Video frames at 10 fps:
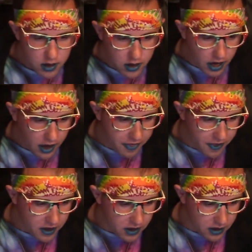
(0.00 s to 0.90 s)
I
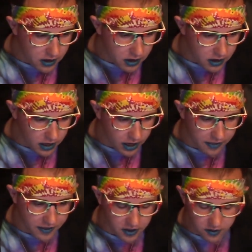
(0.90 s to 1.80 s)
think
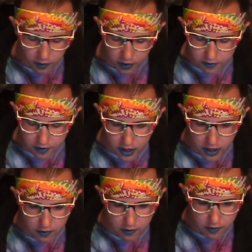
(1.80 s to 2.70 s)
it's
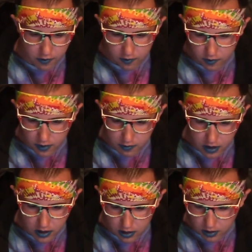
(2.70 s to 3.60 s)
45. Let
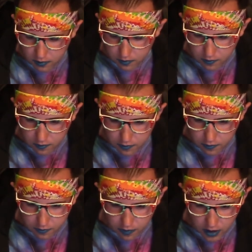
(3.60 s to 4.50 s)
me
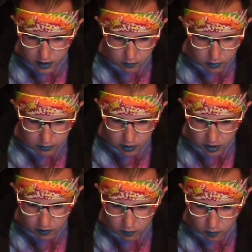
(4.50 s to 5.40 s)
find what I'm
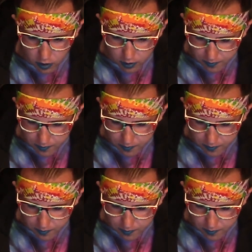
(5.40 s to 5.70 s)
looking for.